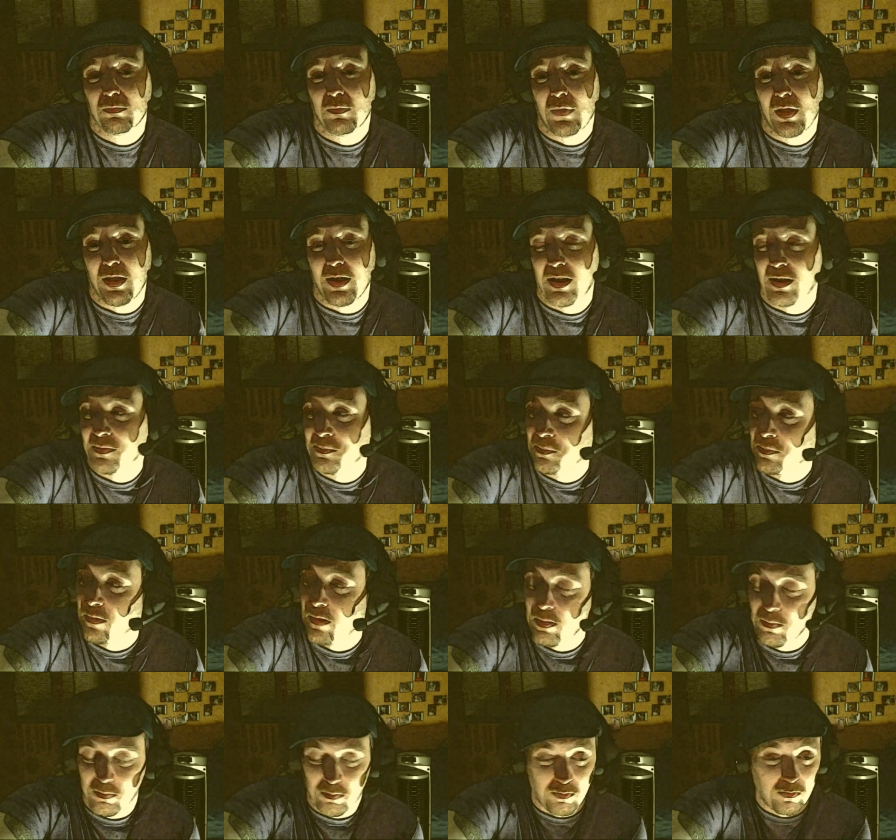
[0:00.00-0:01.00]
And
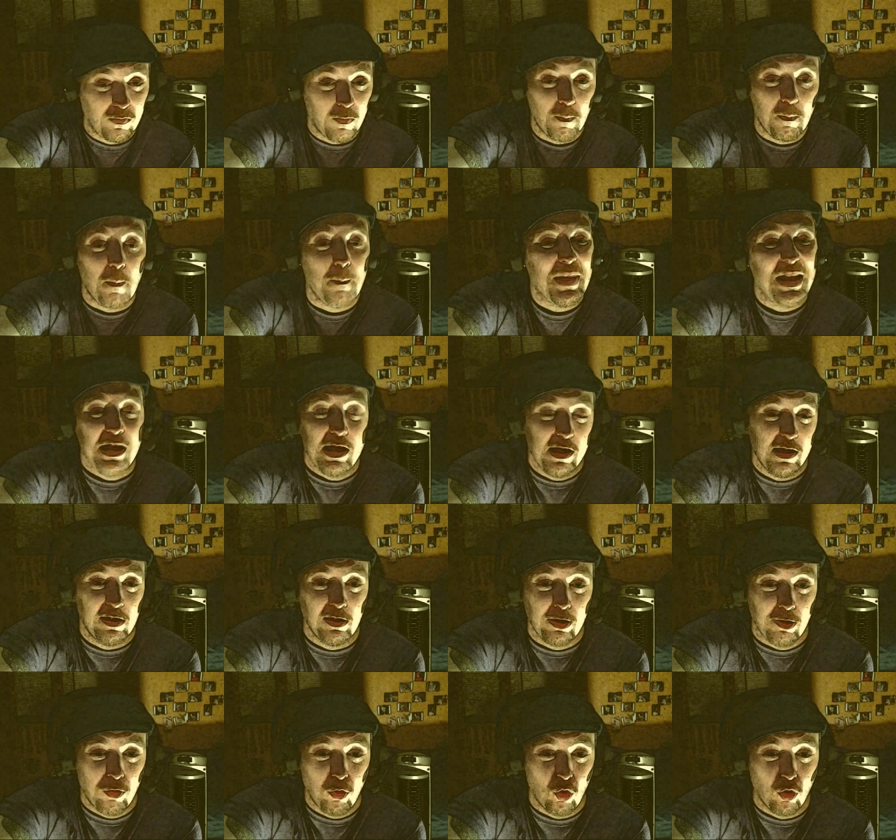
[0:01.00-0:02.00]
I
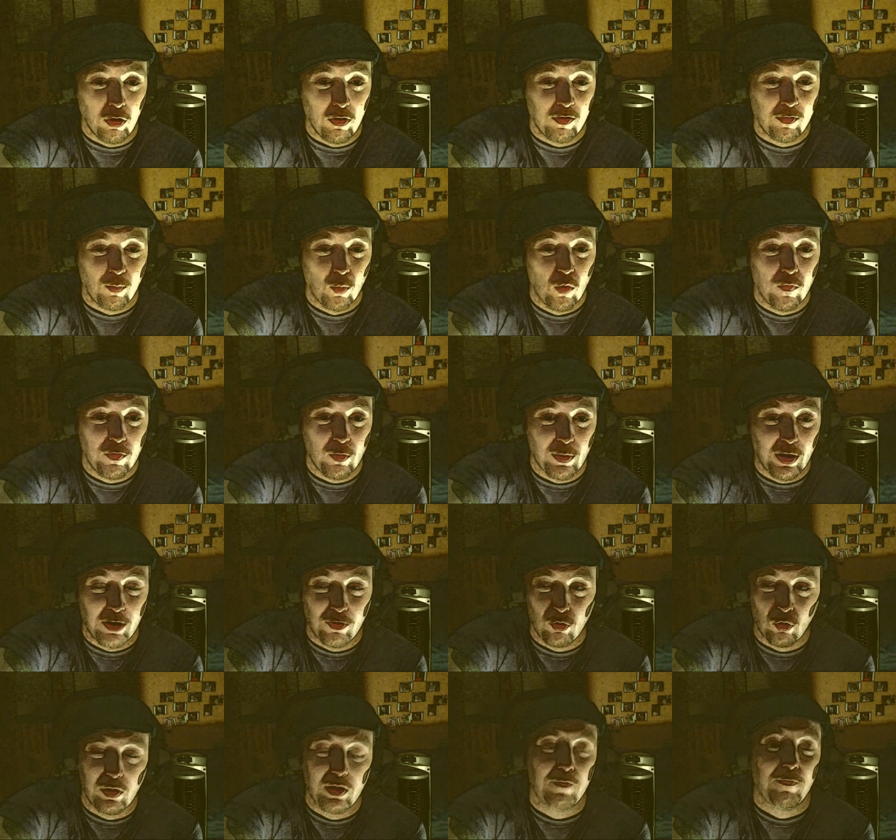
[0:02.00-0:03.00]
immediately thought of this movie when I
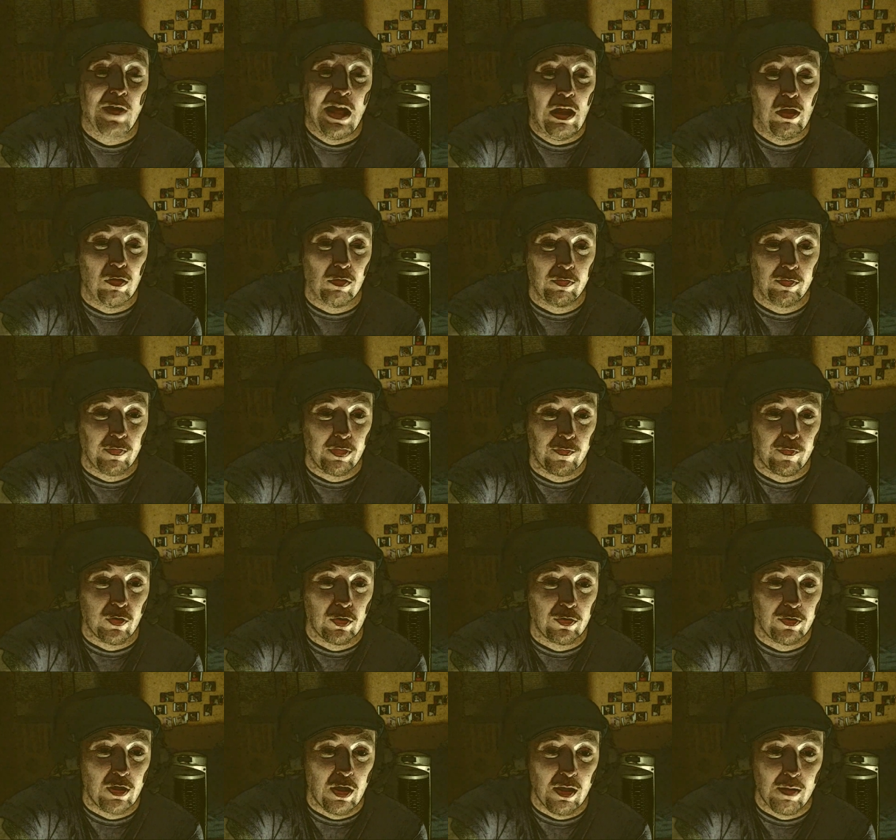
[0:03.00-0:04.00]
saw It Follows for the
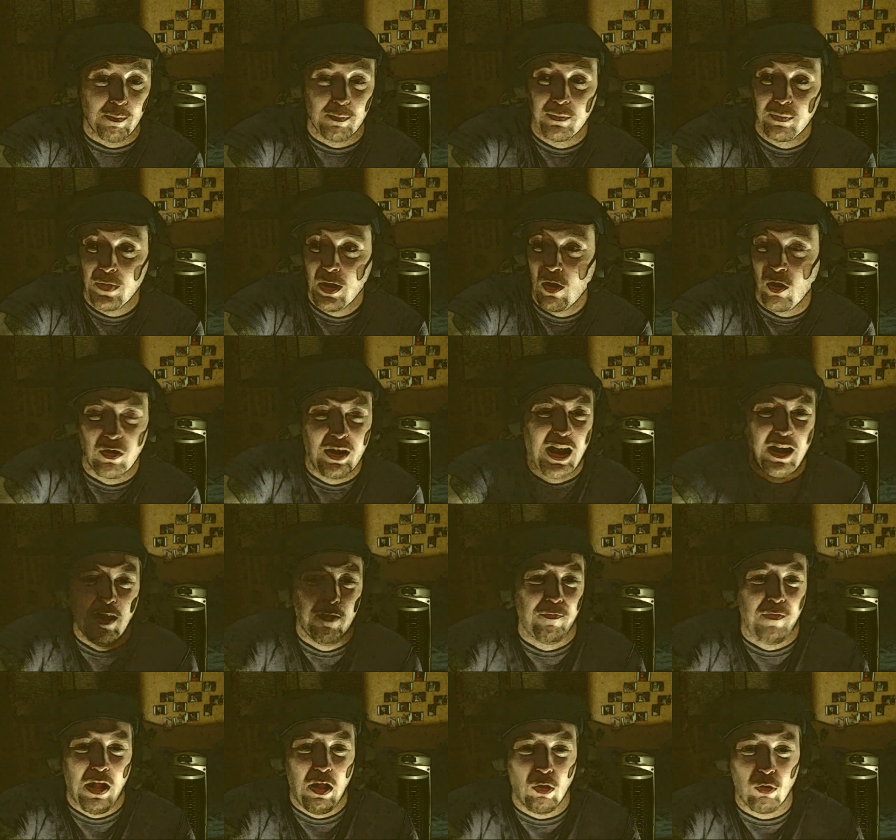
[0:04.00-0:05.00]
first time. Or not It
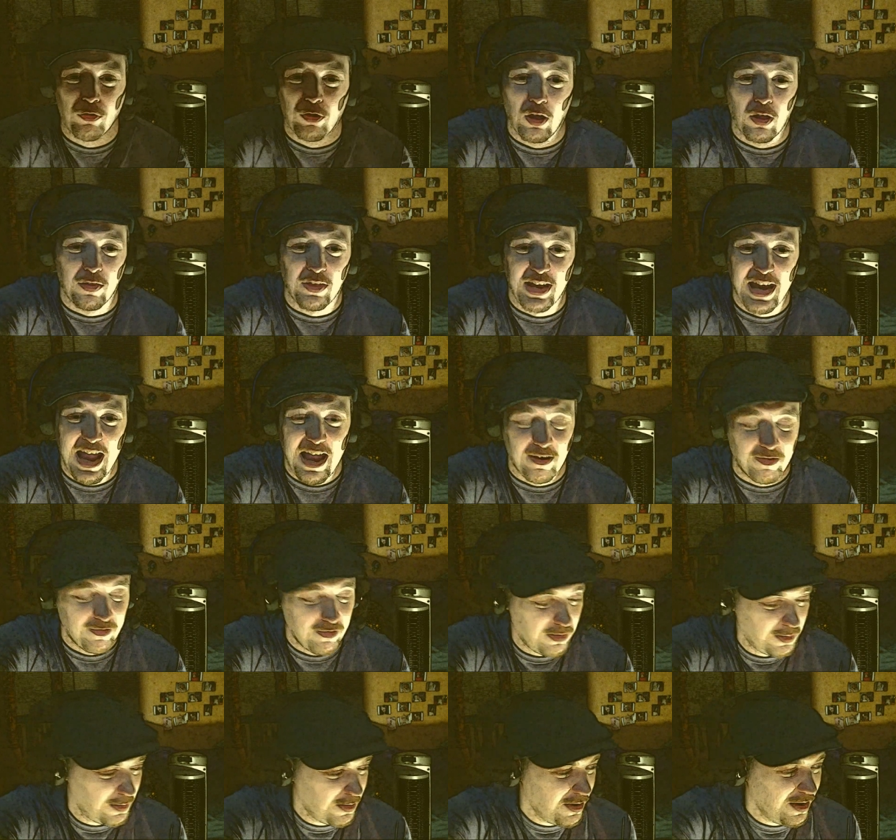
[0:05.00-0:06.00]
Follows, The Guest.
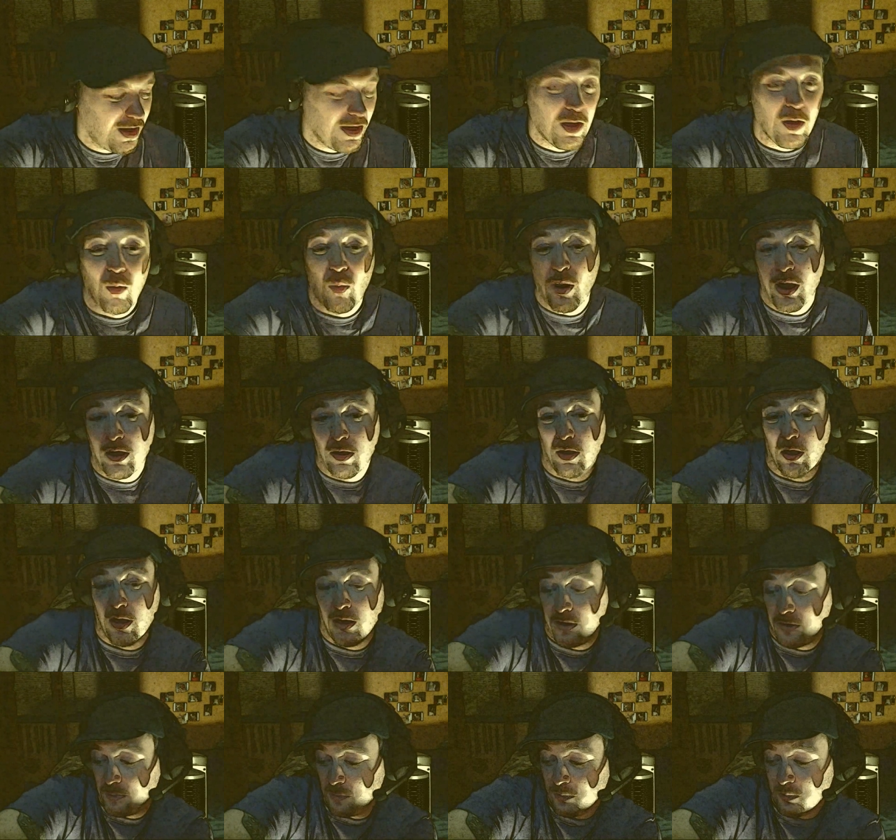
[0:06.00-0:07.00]
When
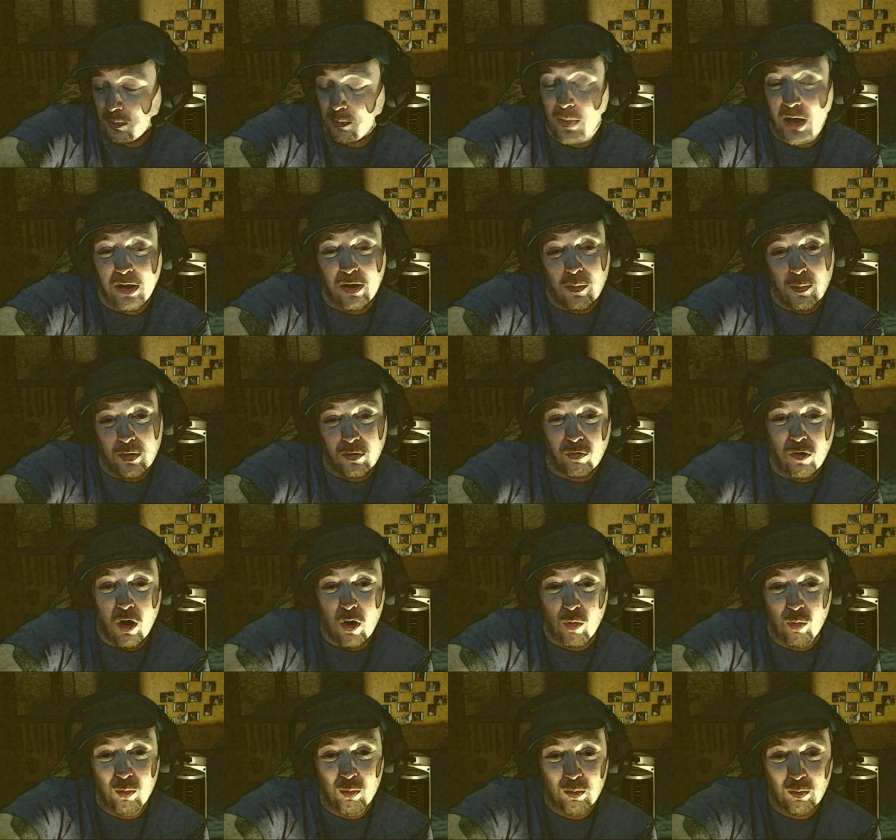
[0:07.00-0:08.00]
Michael
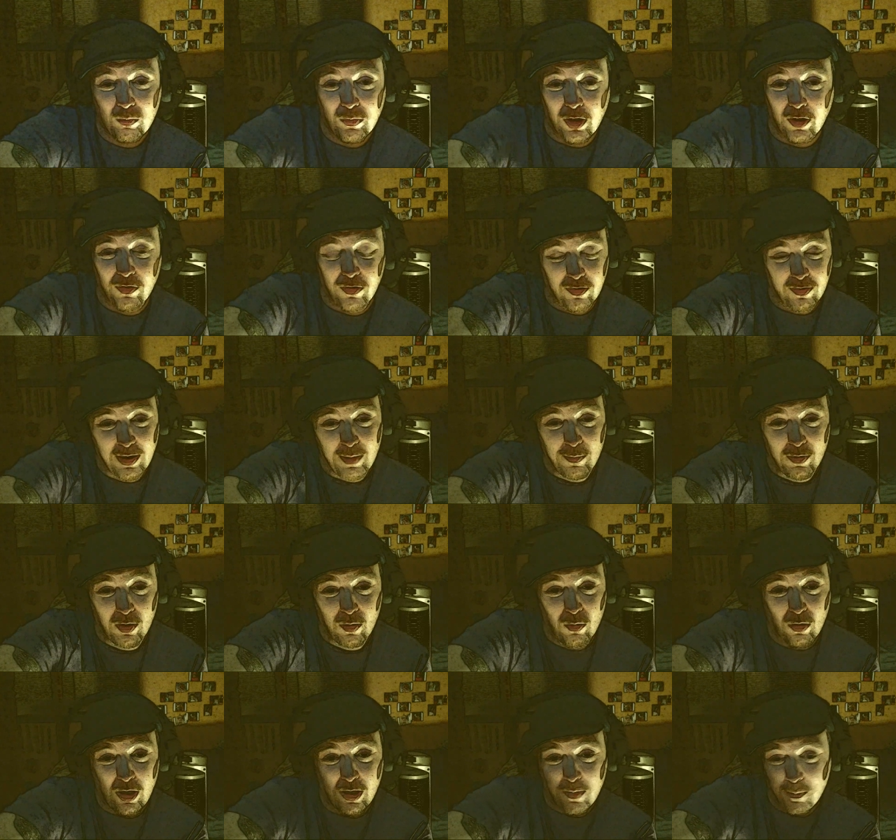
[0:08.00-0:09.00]
Monroe does the same
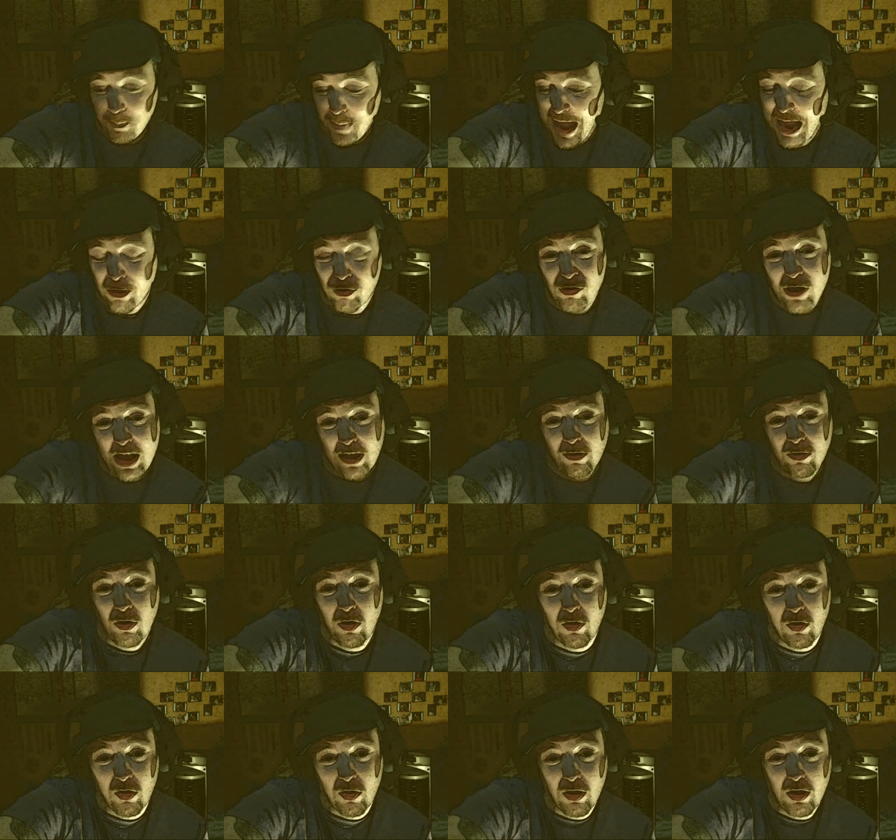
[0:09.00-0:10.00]
thing, like backtracks on
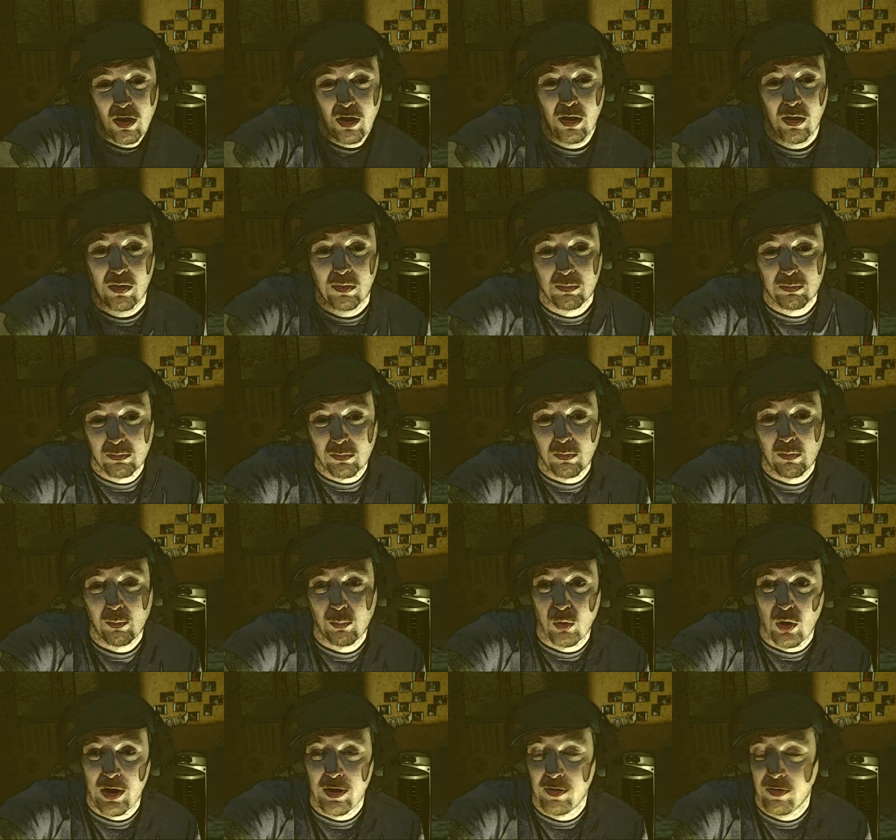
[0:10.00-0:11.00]
her
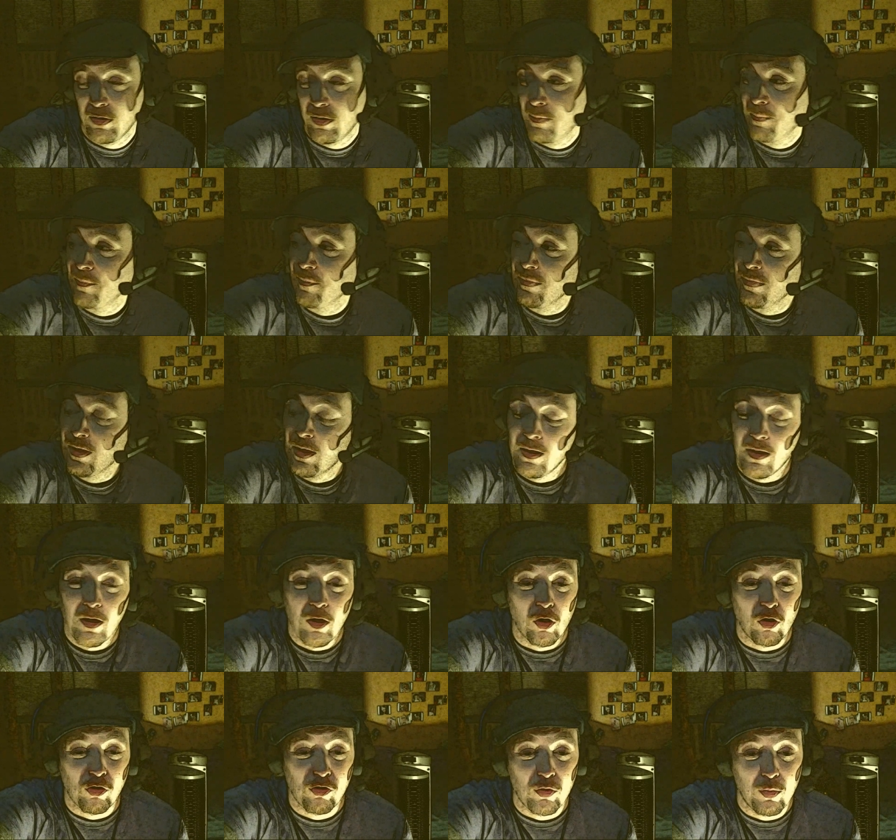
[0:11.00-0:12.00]
prints,
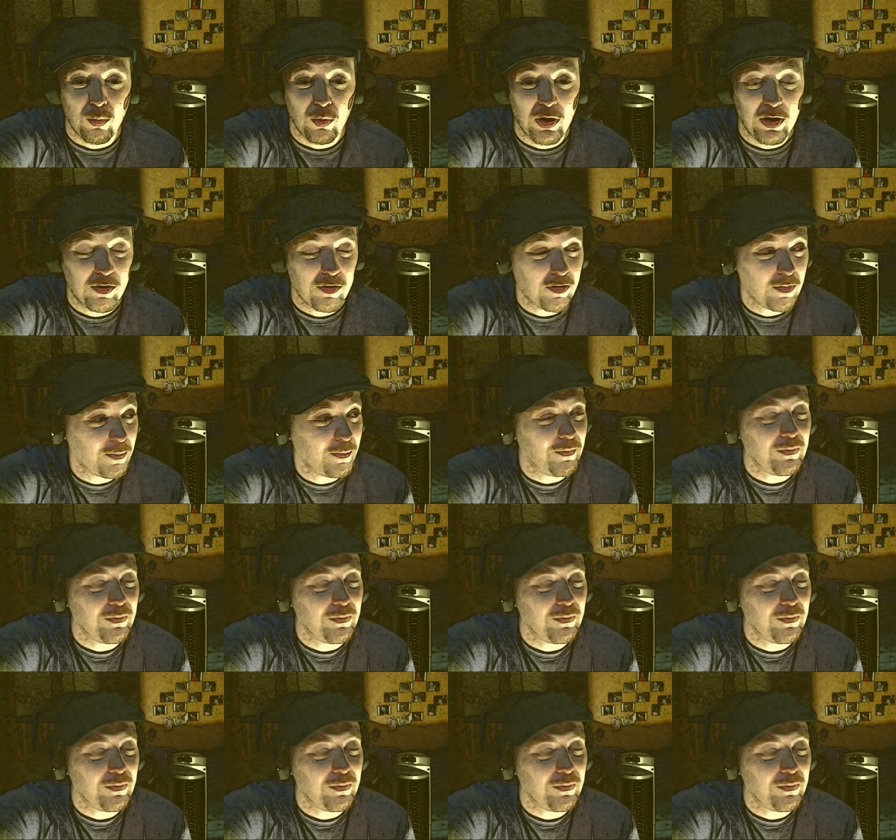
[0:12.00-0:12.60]
her shoe prints.